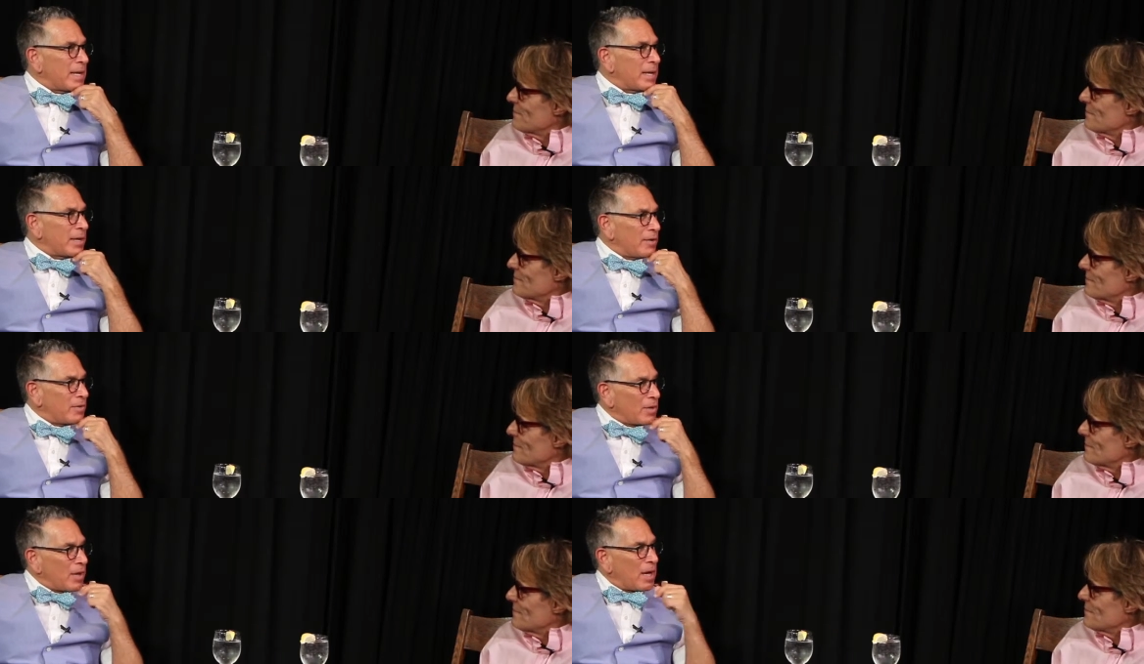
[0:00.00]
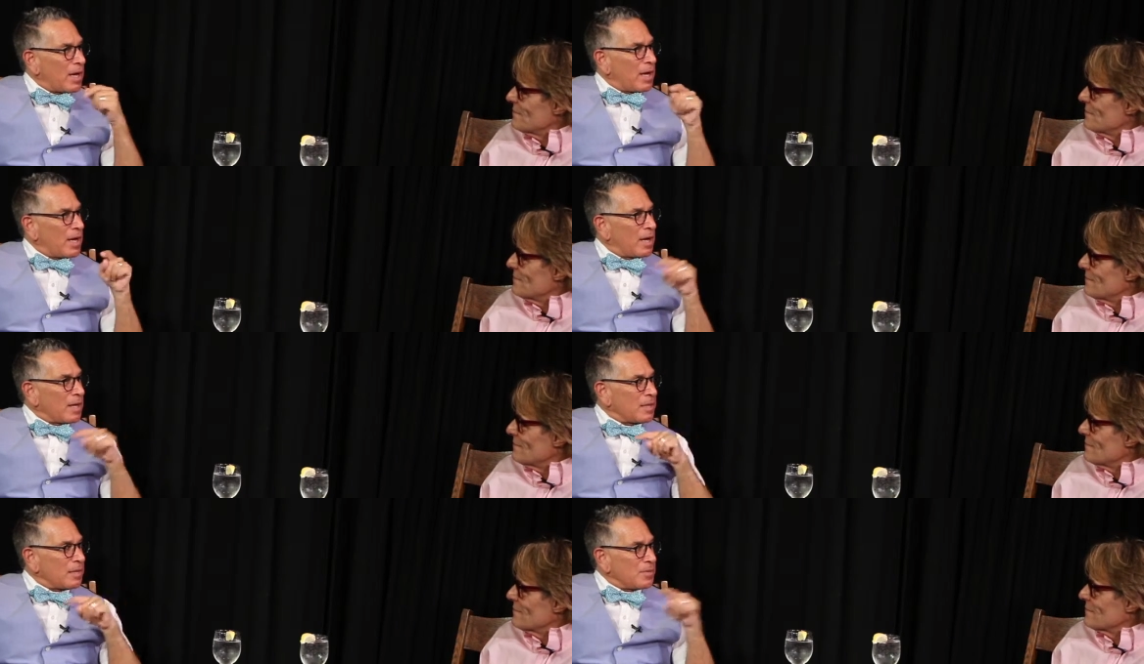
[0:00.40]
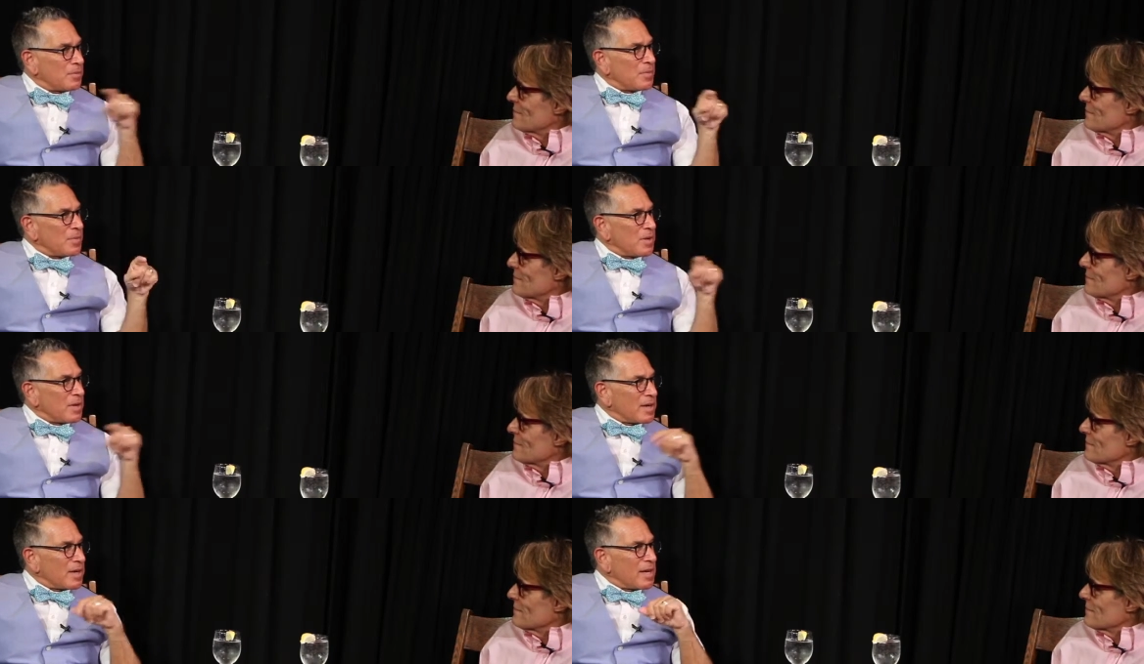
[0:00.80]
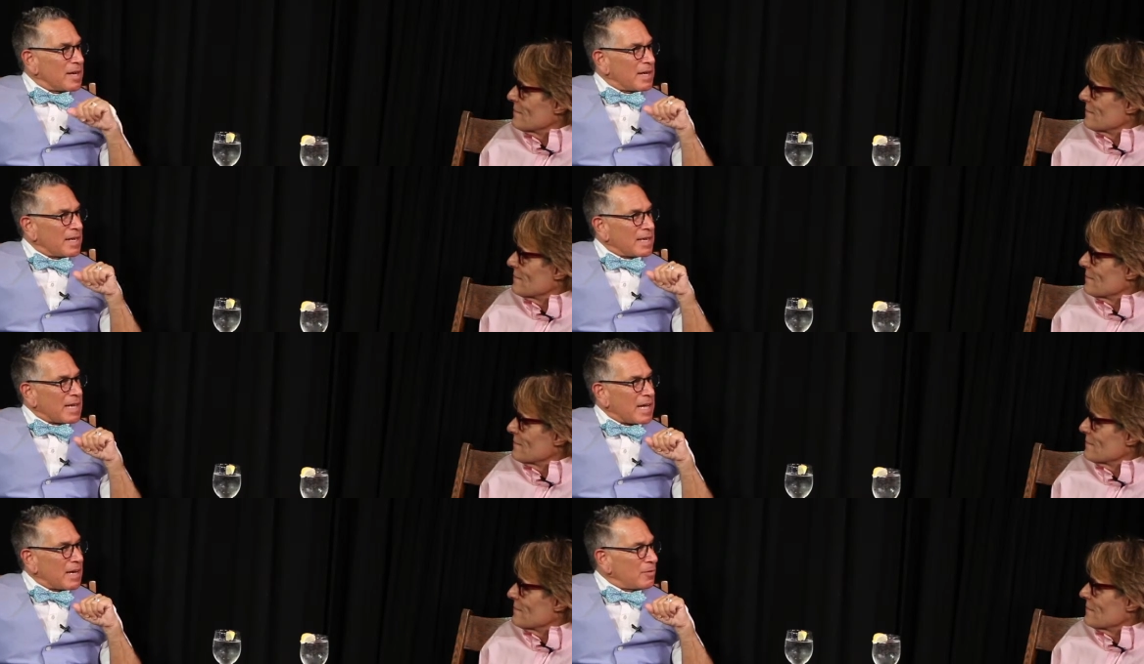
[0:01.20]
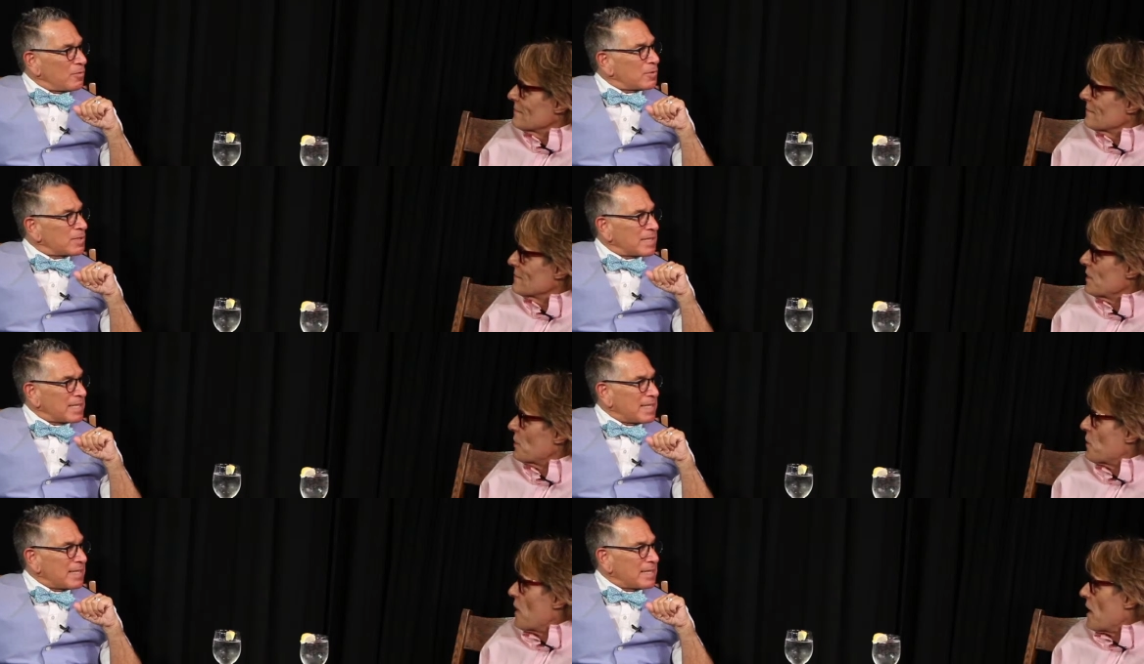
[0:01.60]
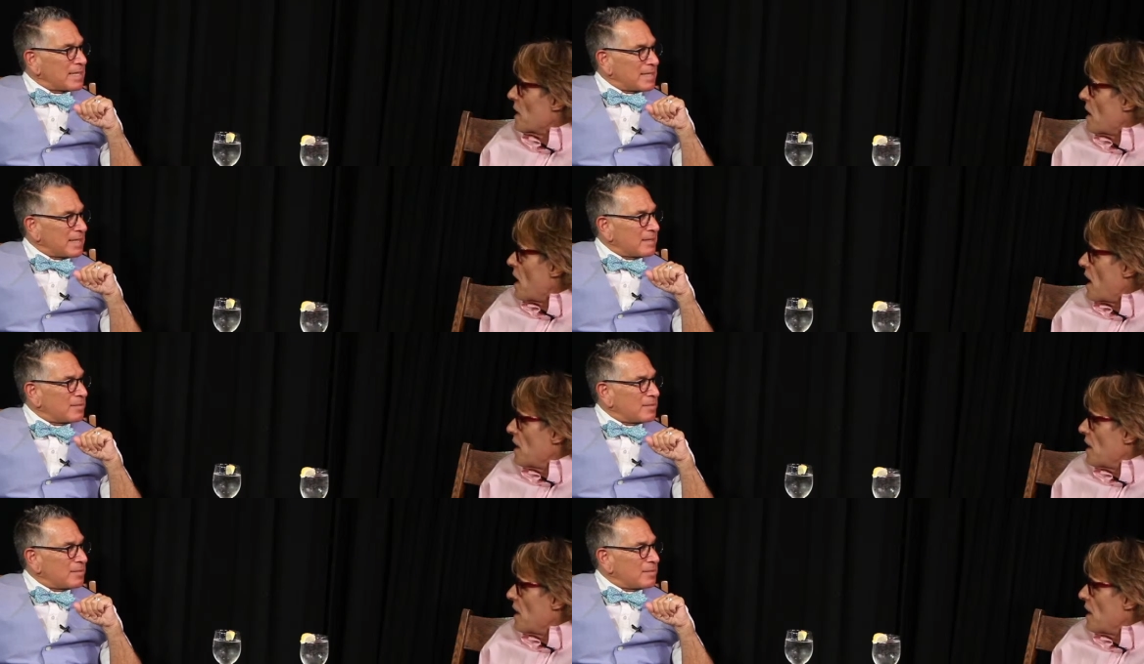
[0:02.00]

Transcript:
Speaker 1: it. Uh, it kind of was. So that